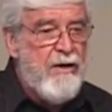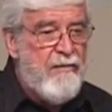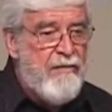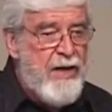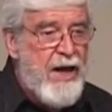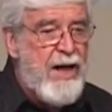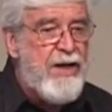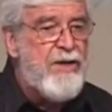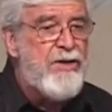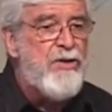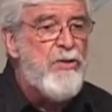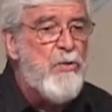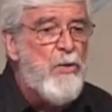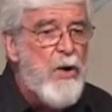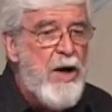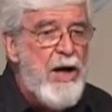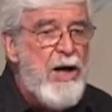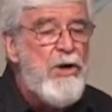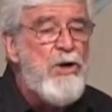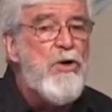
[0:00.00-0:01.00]
That is the
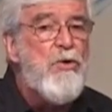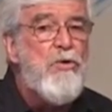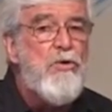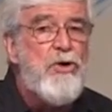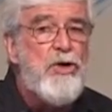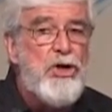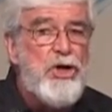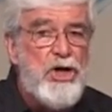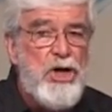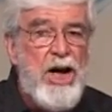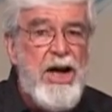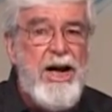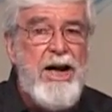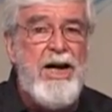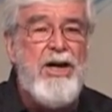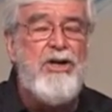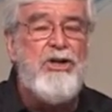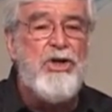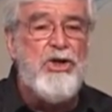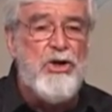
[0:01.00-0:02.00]
way you
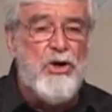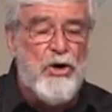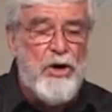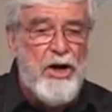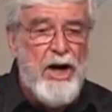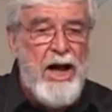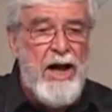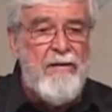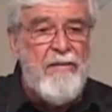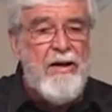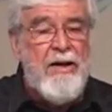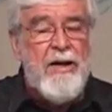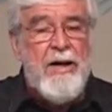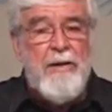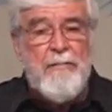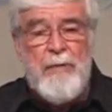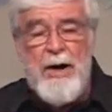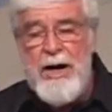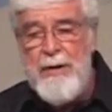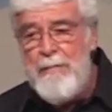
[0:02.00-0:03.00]
change your
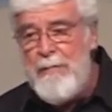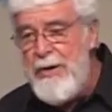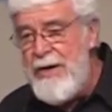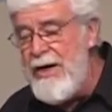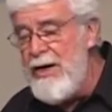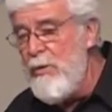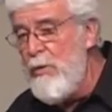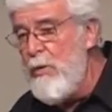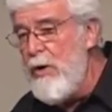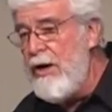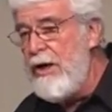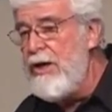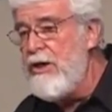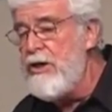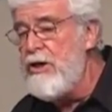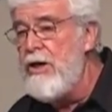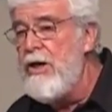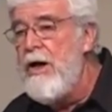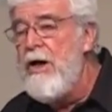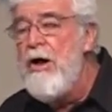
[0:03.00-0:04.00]
life, by being willing
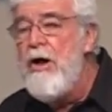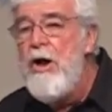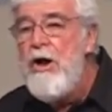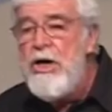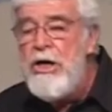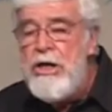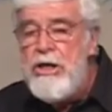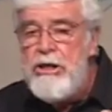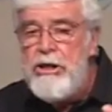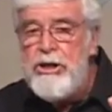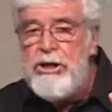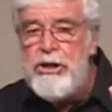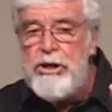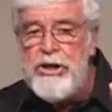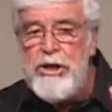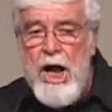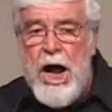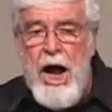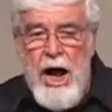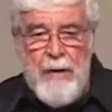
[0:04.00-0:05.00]
to
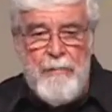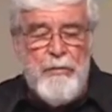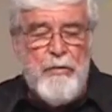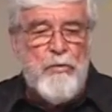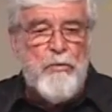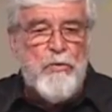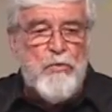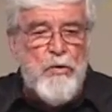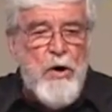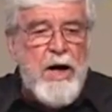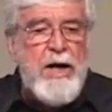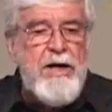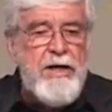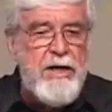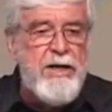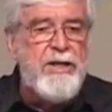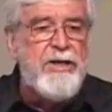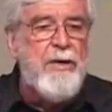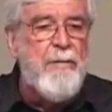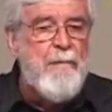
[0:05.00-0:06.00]
stop
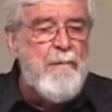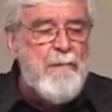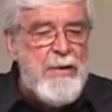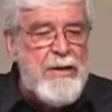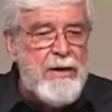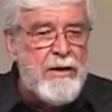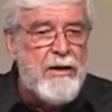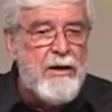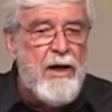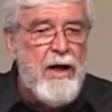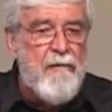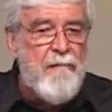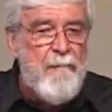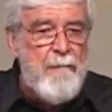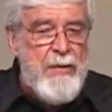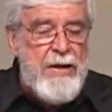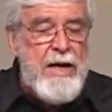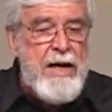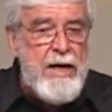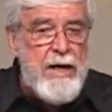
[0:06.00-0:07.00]
right in the middle of
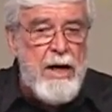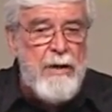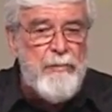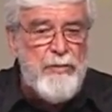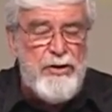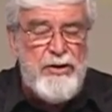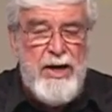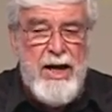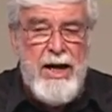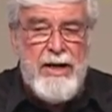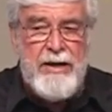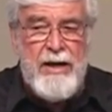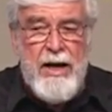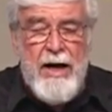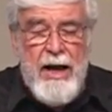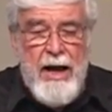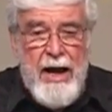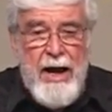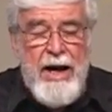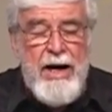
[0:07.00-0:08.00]
being upset,
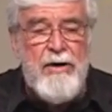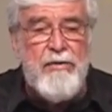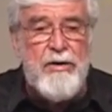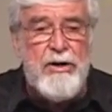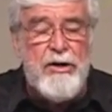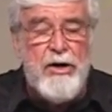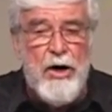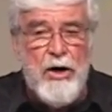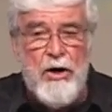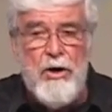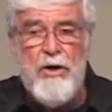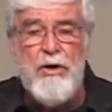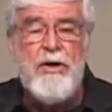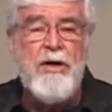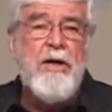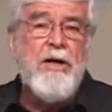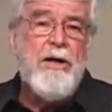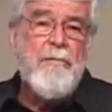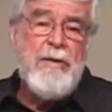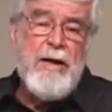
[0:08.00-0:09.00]
angry, hurt,
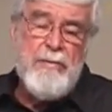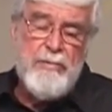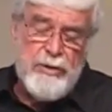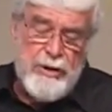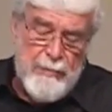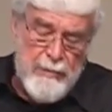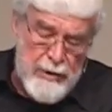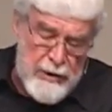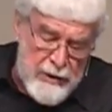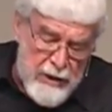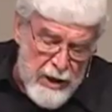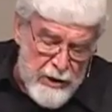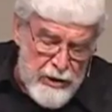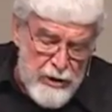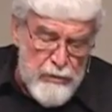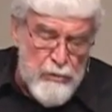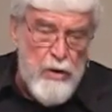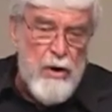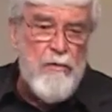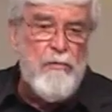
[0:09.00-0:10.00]
someone cut
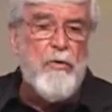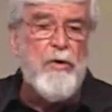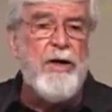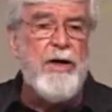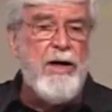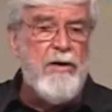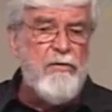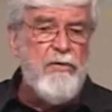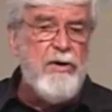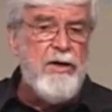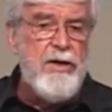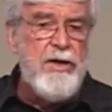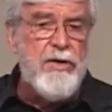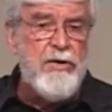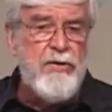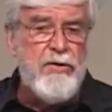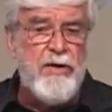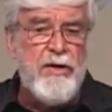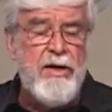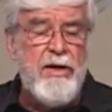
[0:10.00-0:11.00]
you off, whatever it
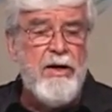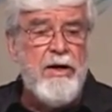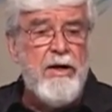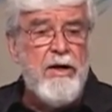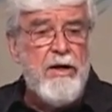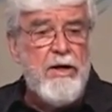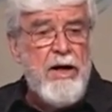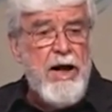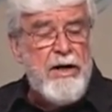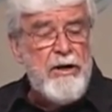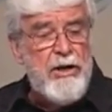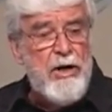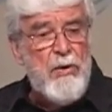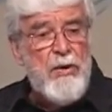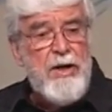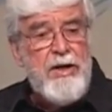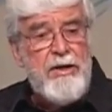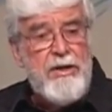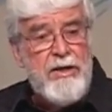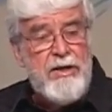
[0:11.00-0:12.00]
is, and
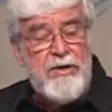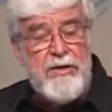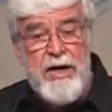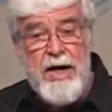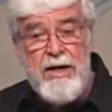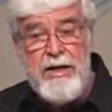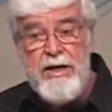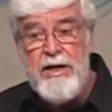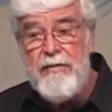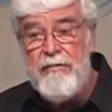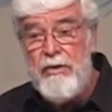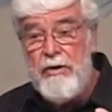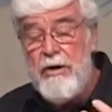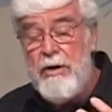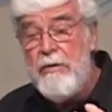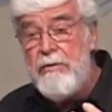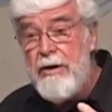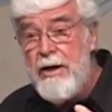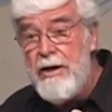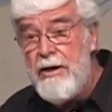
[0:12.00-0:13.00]
going to this idea of,
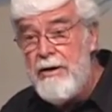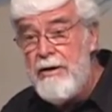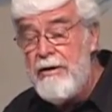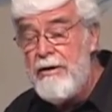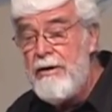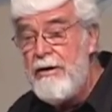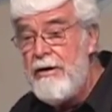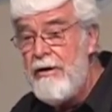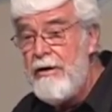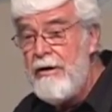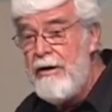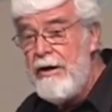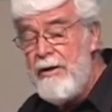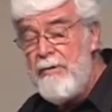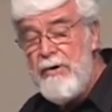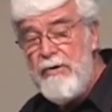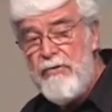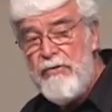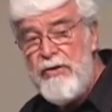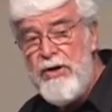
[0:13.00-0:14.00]
okay, let
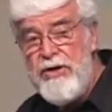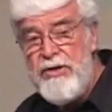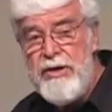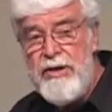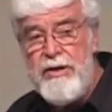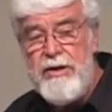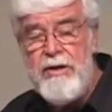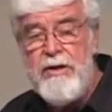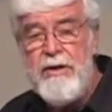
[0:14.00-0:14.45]
me freeze it,